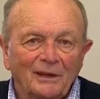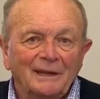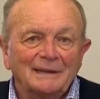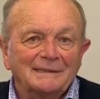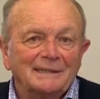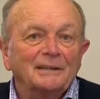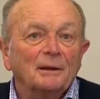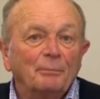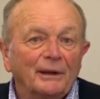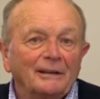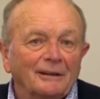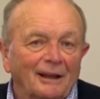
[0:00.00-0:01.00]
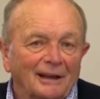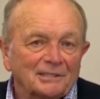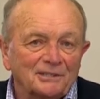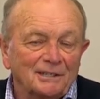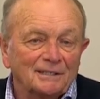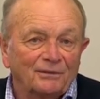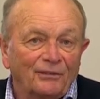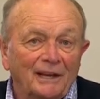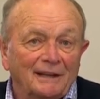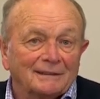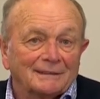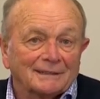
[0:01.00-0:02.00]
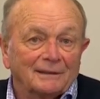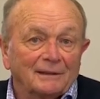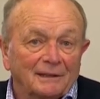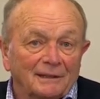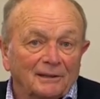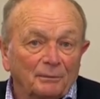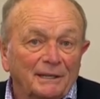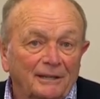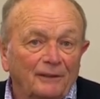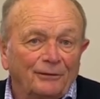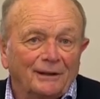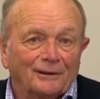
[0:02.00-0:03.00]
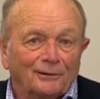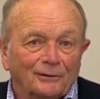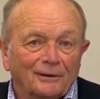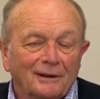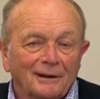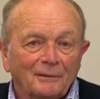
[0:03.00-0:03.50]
easy to beat last year's figures. So it'll be difficult.